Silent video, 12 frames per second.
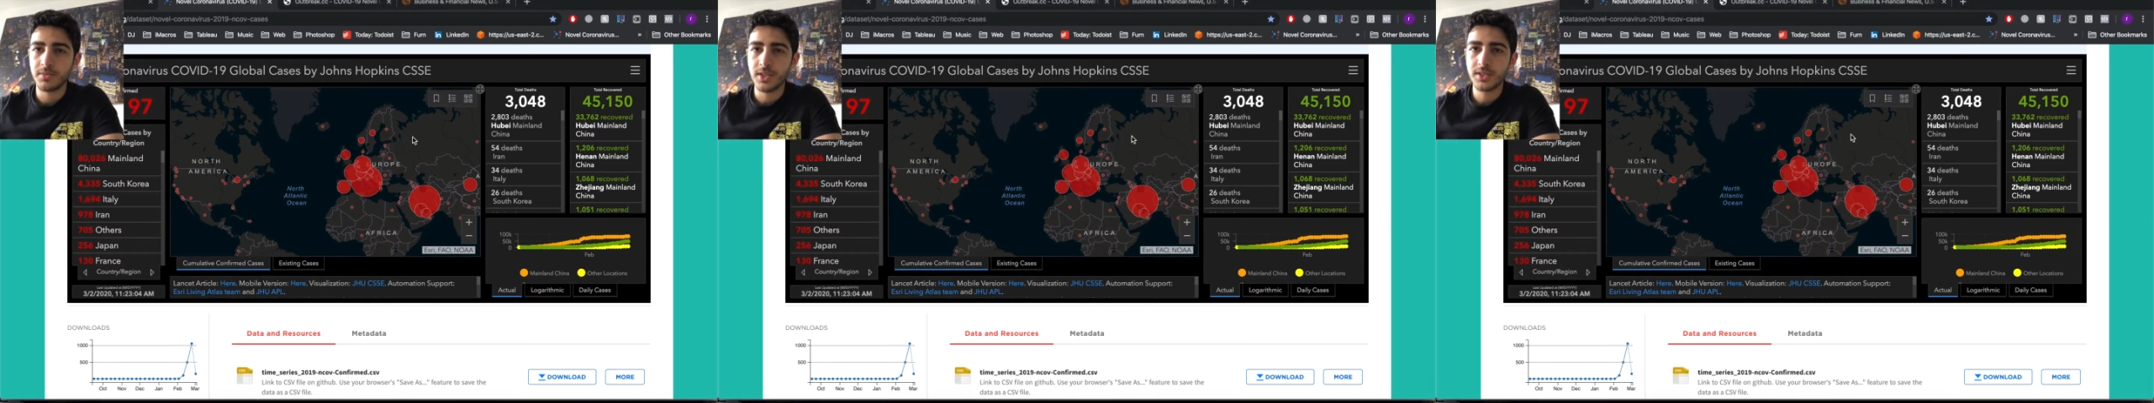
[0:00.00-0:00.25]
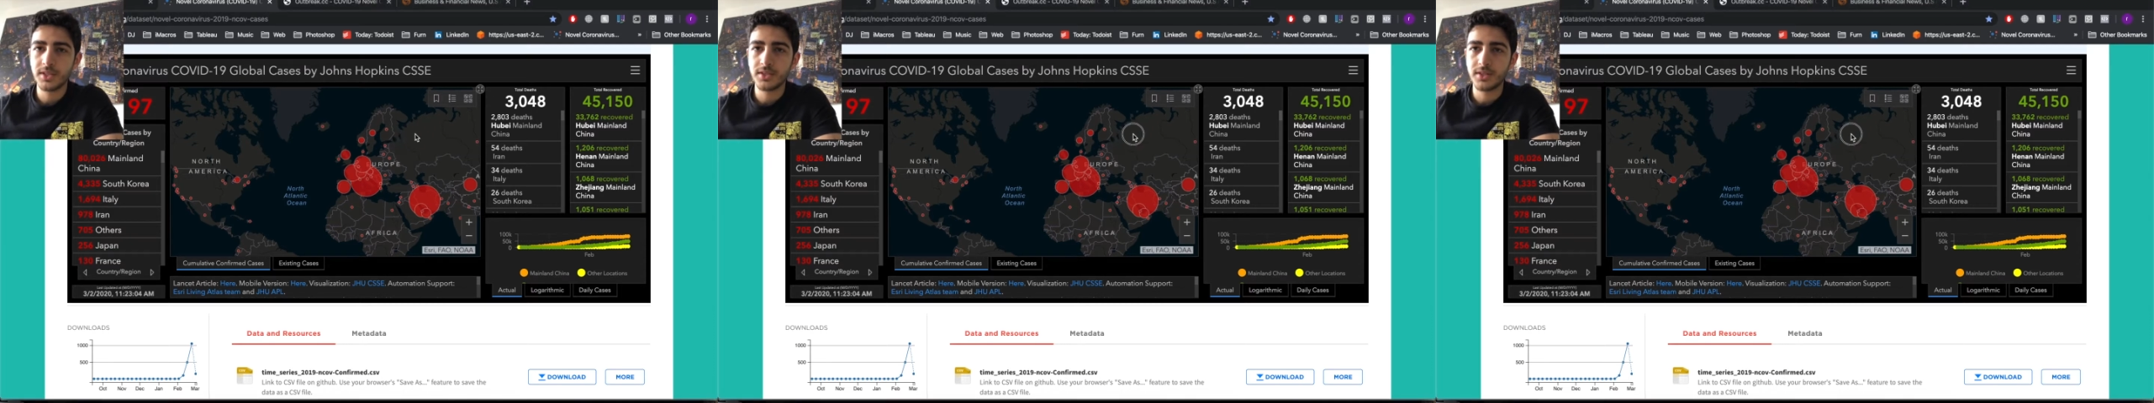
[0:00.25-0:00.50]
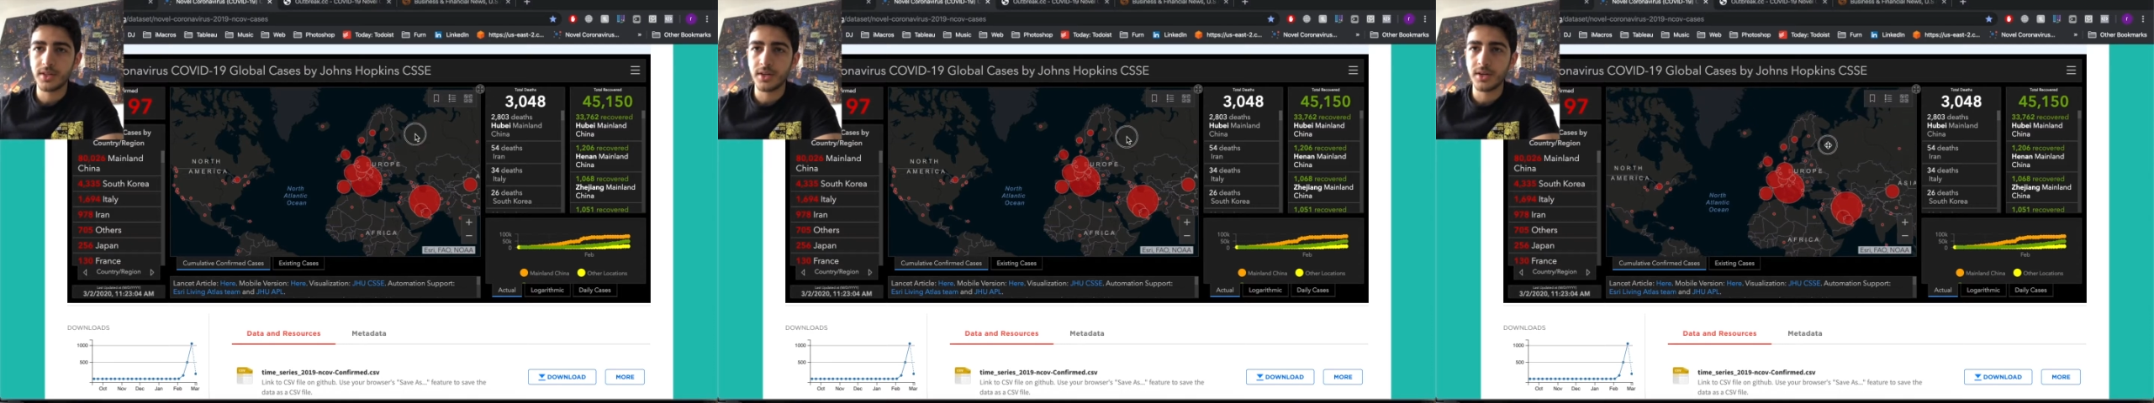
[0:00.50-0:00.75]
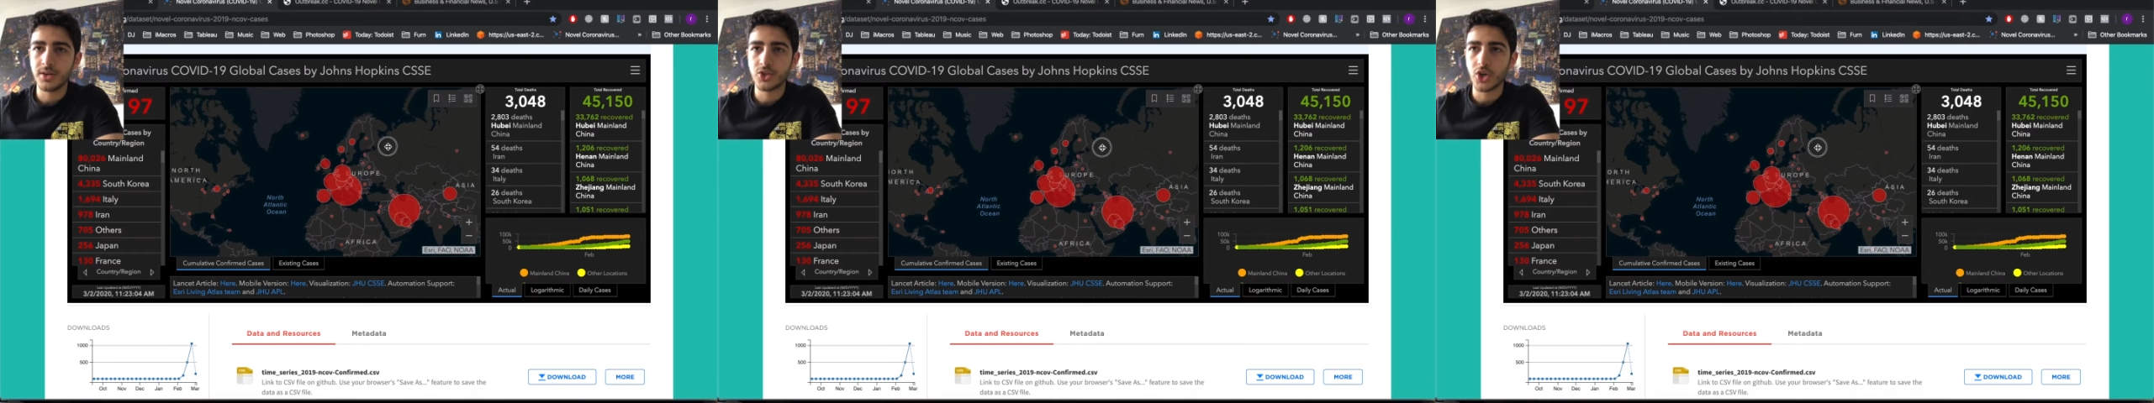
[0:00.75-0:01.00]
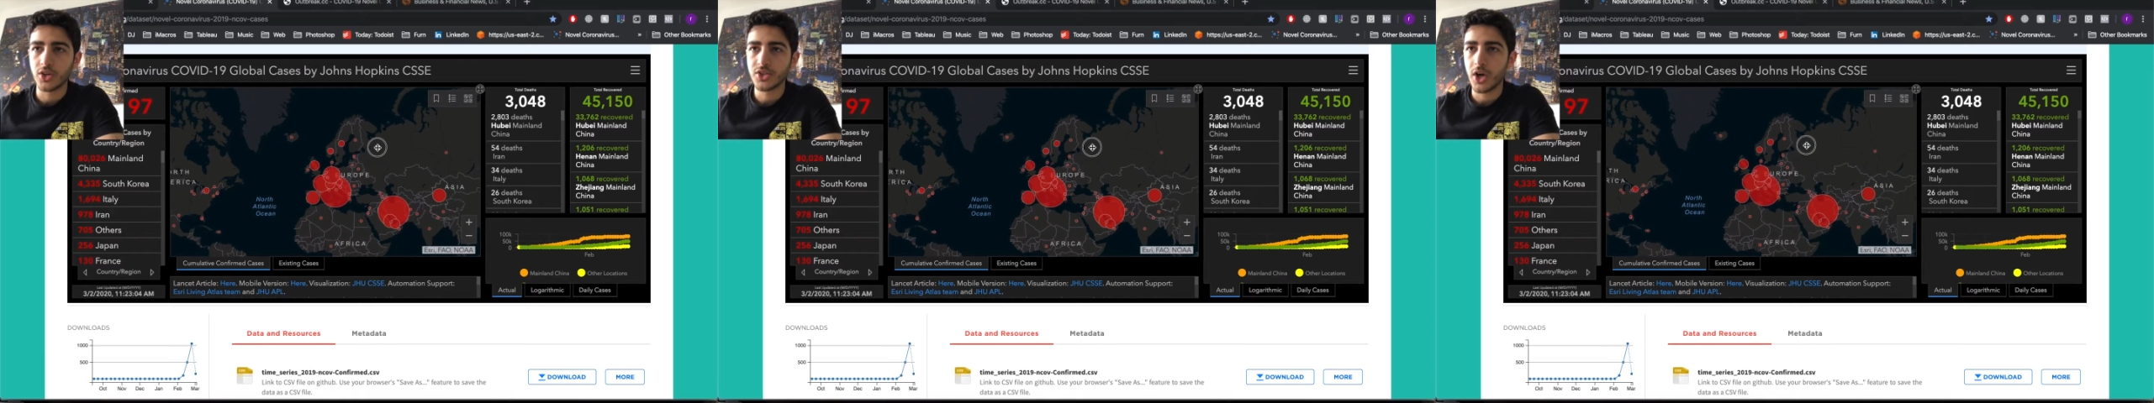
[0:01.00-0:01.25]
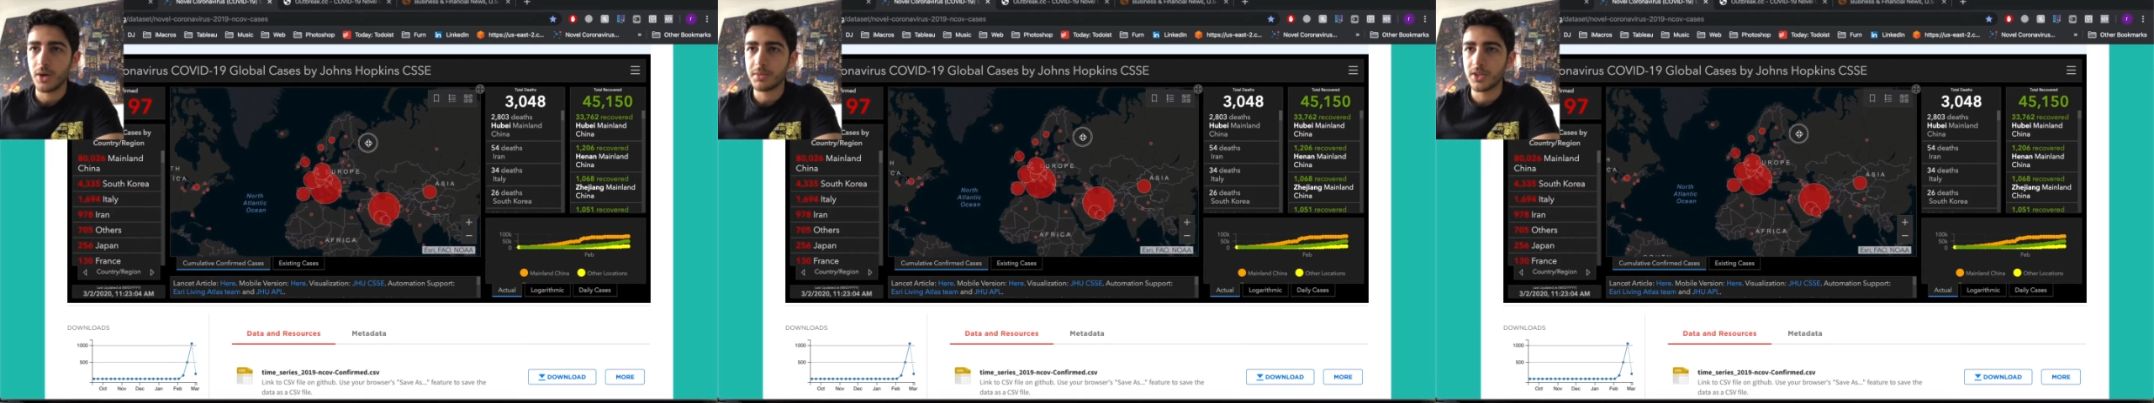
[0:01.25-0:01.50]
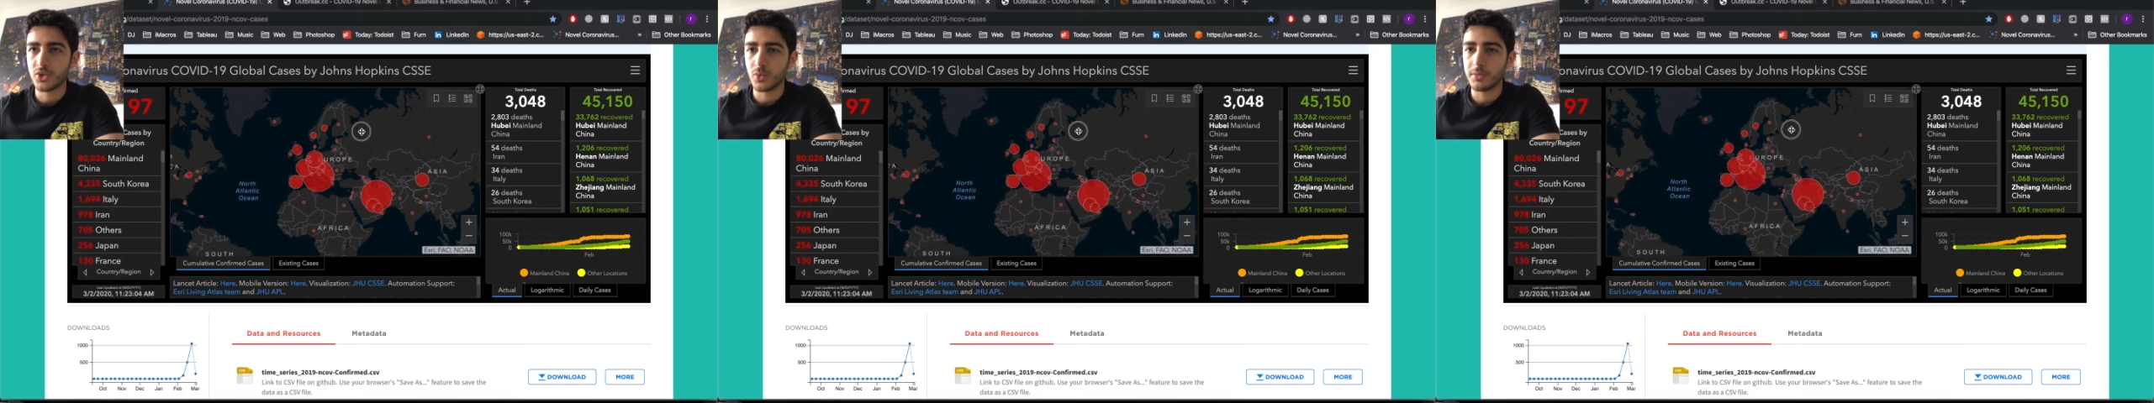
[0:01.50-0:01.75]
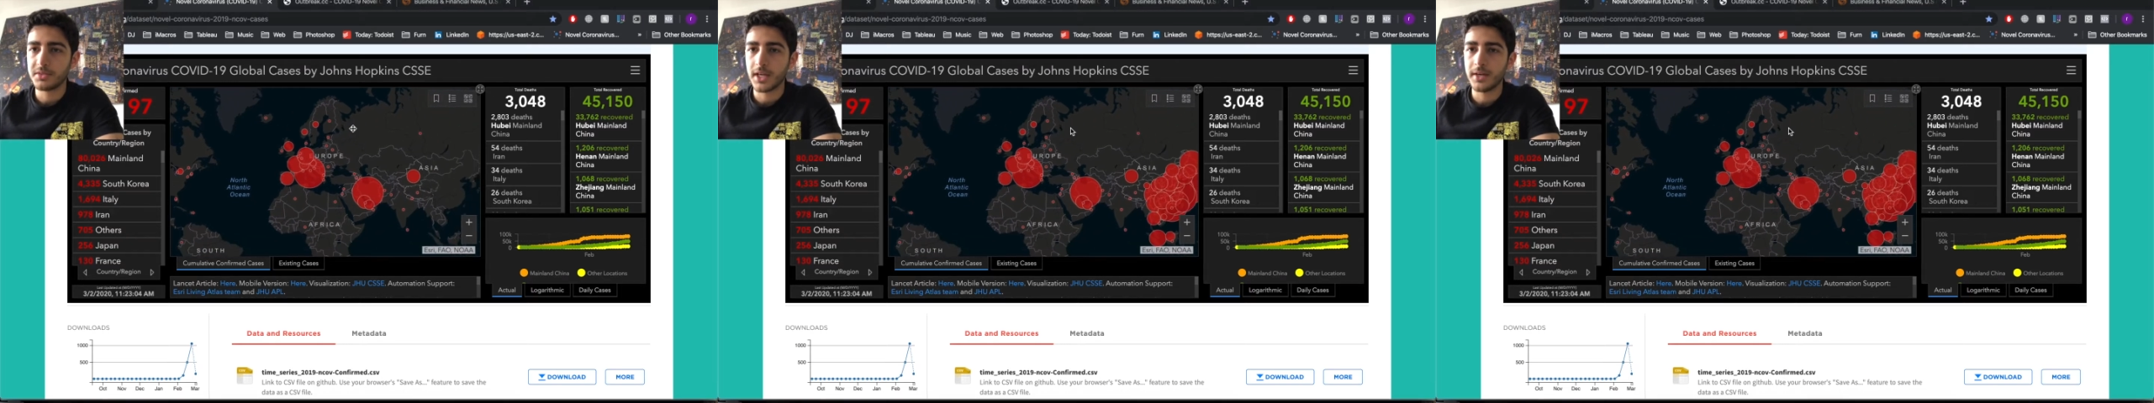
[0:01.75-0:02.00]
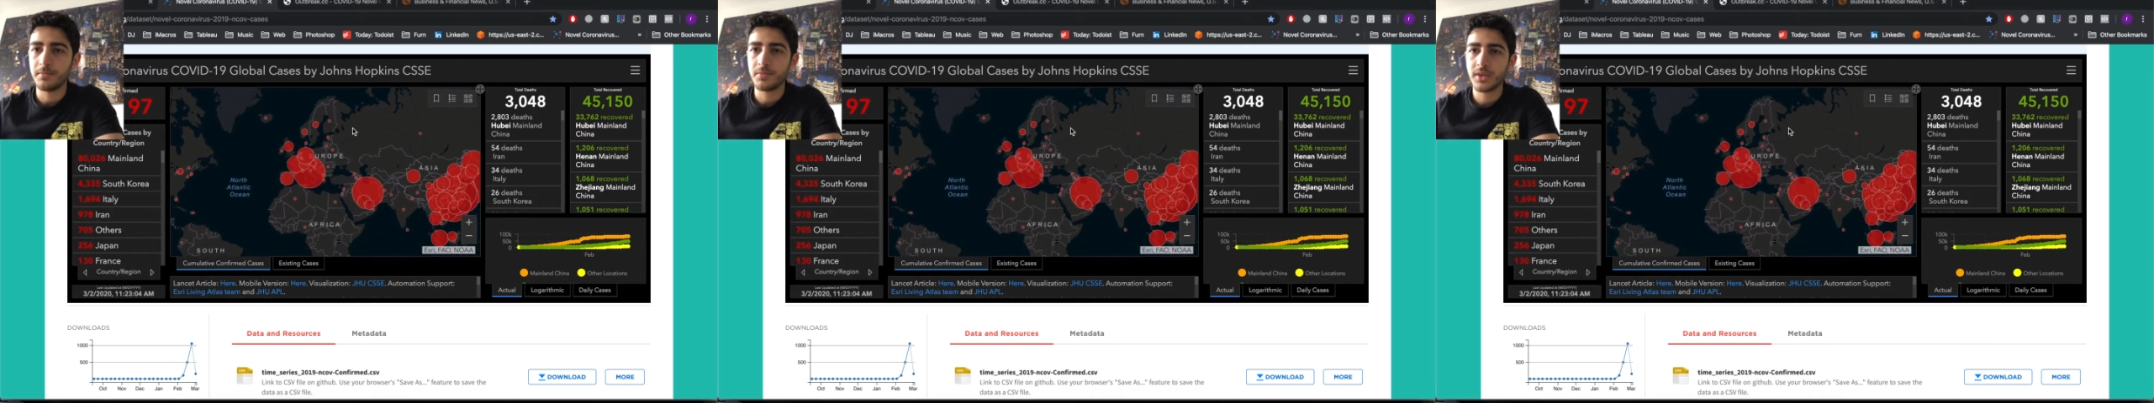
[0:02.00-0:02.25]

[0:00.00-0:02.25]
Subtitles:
This is the Johns Hopkins website.